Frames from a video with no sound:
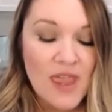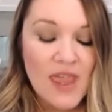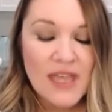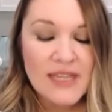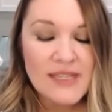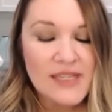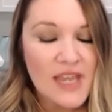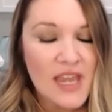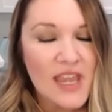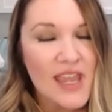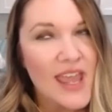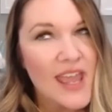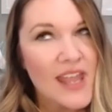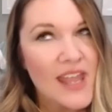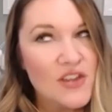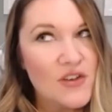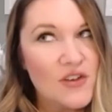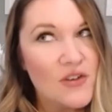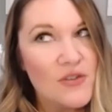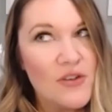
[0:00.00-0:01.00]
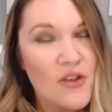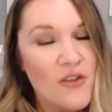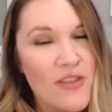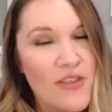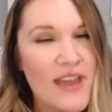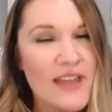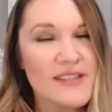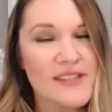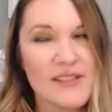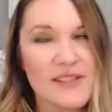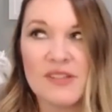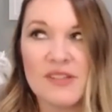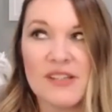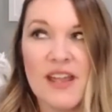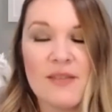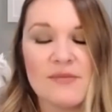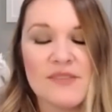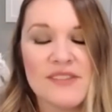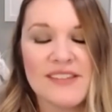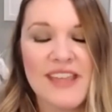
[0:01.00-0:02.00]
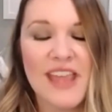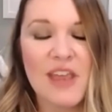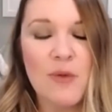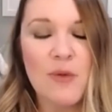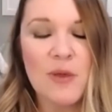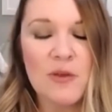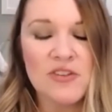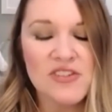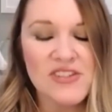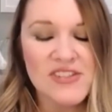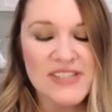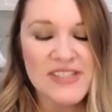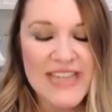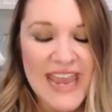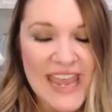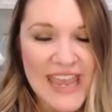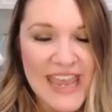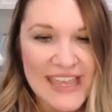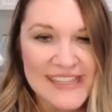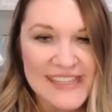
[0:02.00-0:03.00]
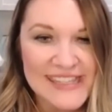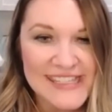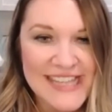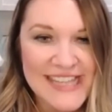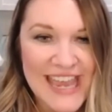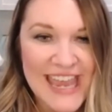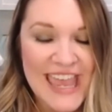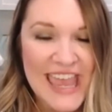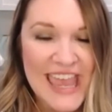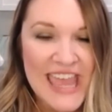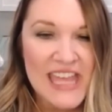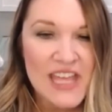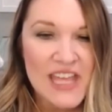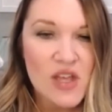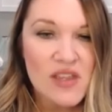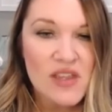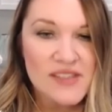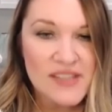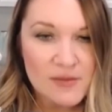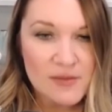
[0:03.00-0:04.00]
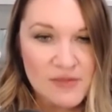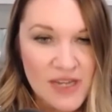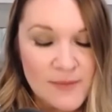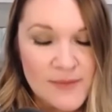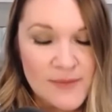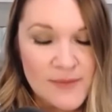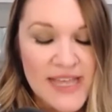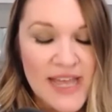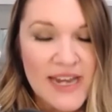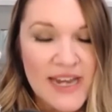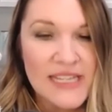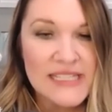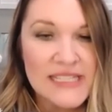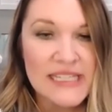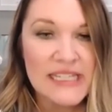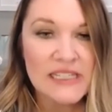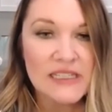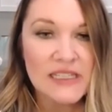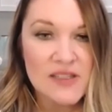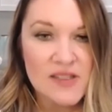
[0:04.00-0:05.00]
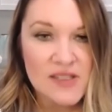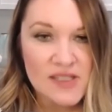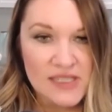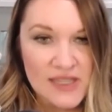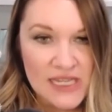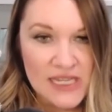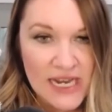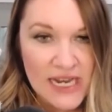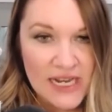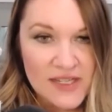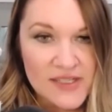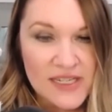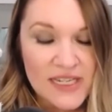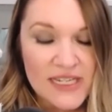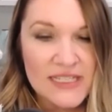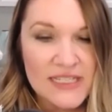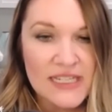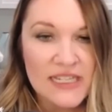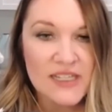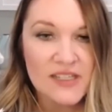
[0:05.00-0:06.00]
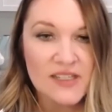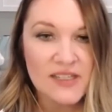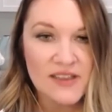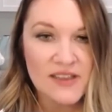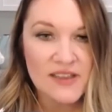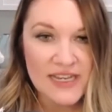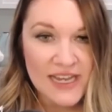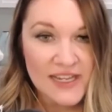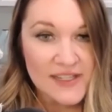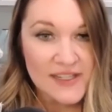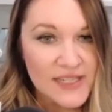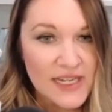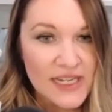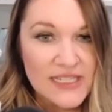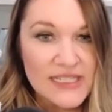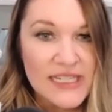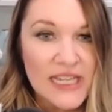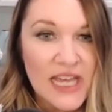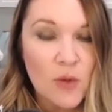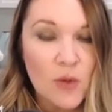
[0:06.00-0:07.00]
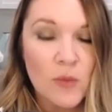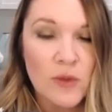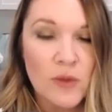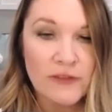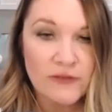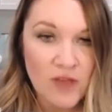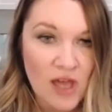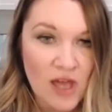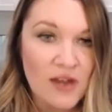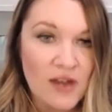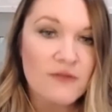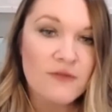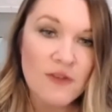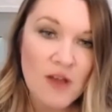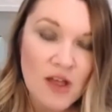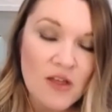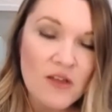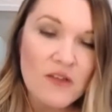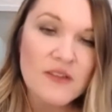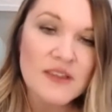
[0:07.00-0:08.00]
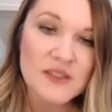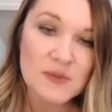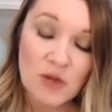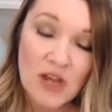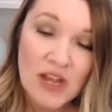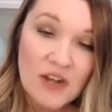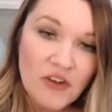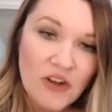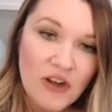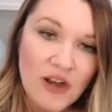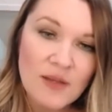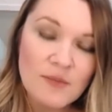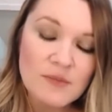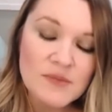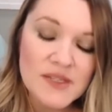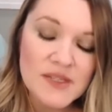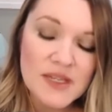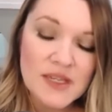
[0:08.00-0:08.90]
And you don't know that sometimes. Like we were just saying, it's like sometimes that idea leads to the next idea, to the next idea, and we've got to follow these breadcrumbs.